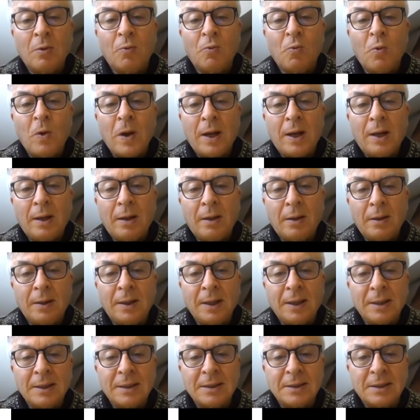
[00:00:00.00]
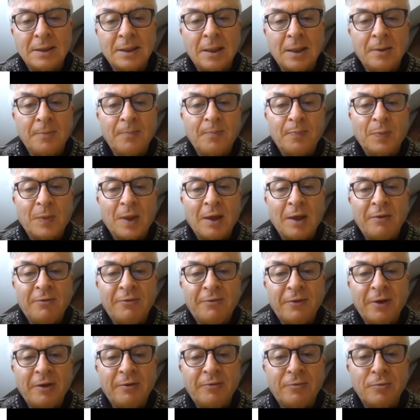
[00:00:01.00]
where does the
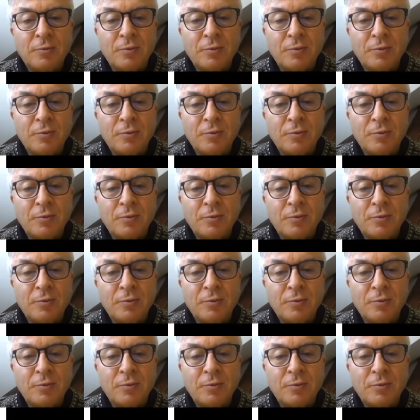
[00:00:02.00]
if